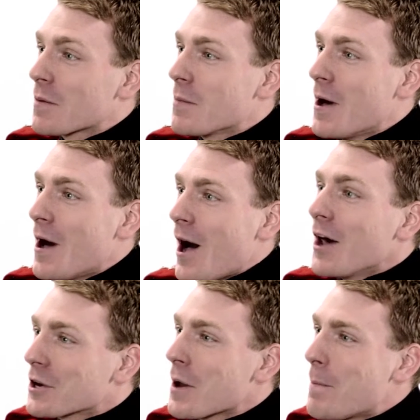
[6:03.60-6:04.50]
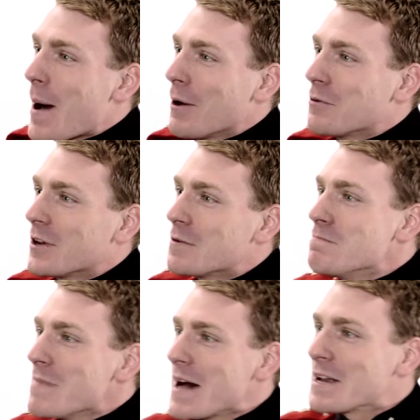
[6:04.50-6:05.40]
them uncompounded,
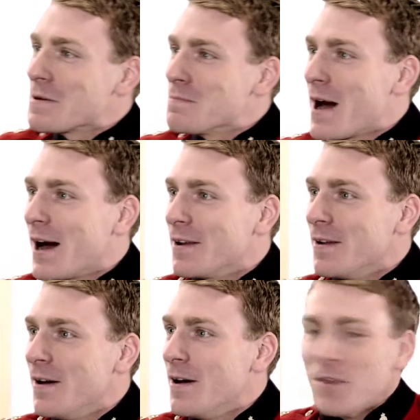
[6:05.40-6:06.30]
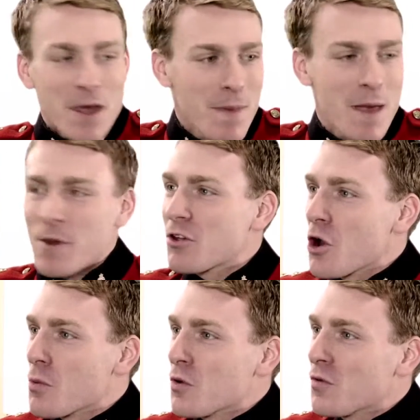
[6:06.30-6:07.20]
man and man, they may be
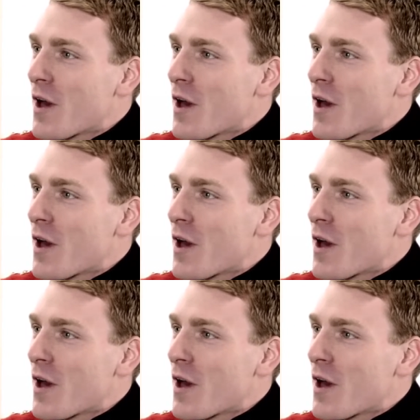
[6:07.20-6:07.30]
so with